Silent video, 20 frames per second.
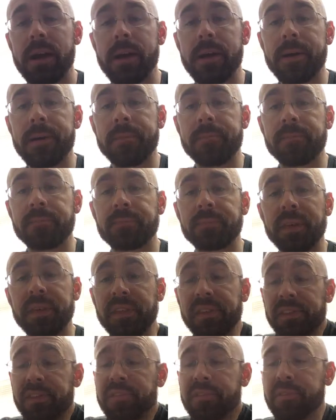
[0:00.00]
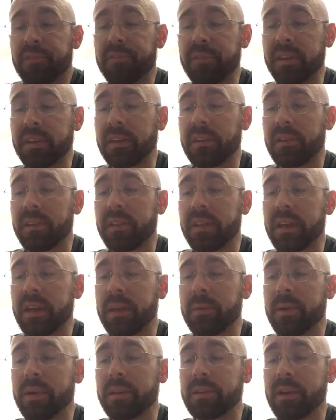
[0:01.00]
I think this is a fun little thing,
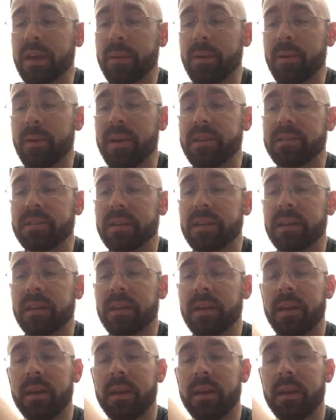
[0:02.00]
and we can talk about ways to